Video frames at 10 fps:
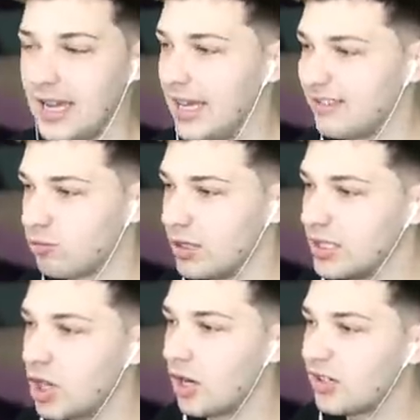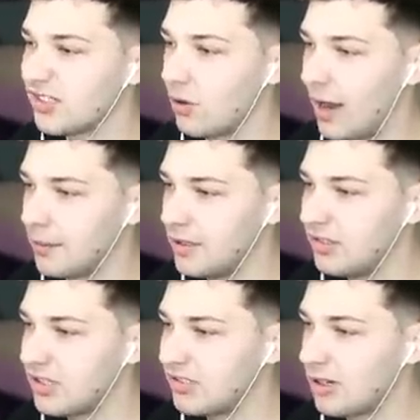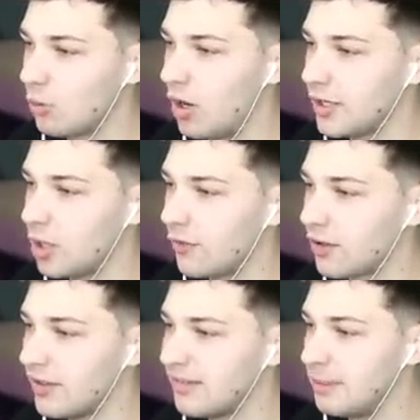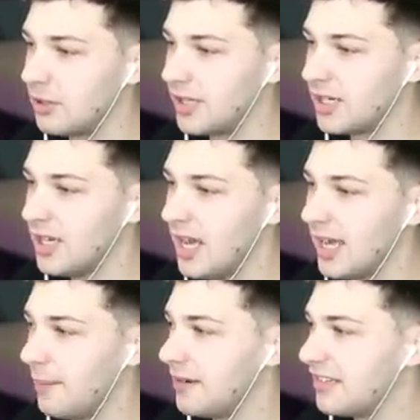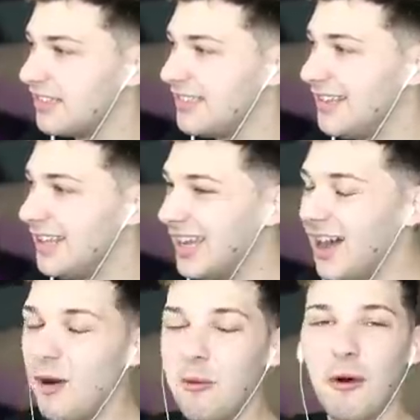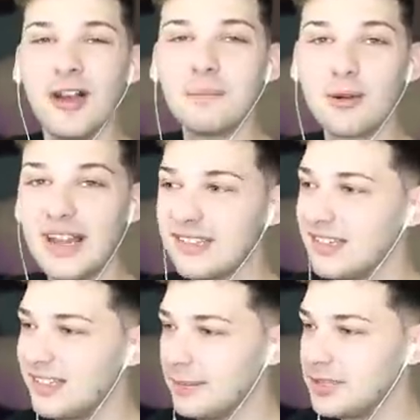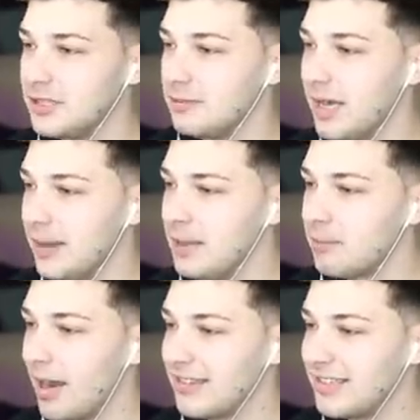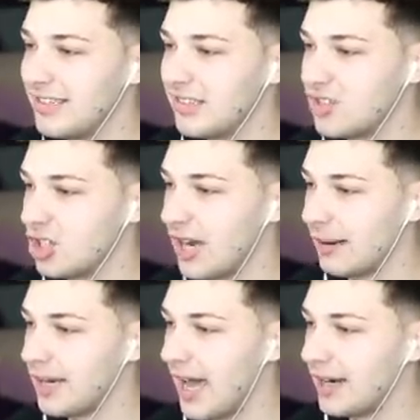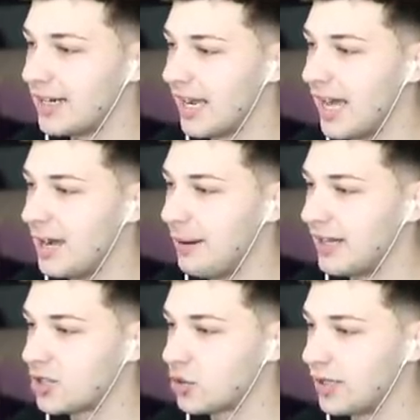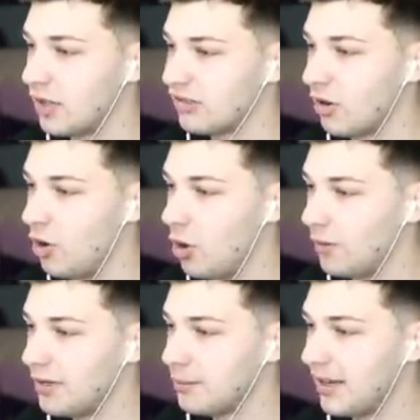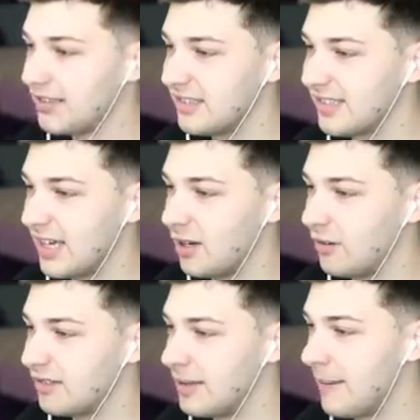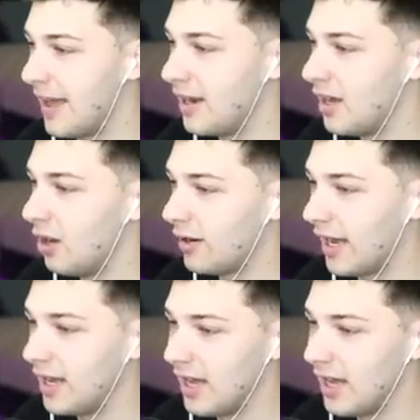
it's really dark, so I'm literally just gonna start walking over to this building, and I'm gonna see what Bryson is up to. Maybe Bryson is just chilling. I'm gonna kind of hide behind a tree, though, so hopefully Bryson does not notice me, man. Okay,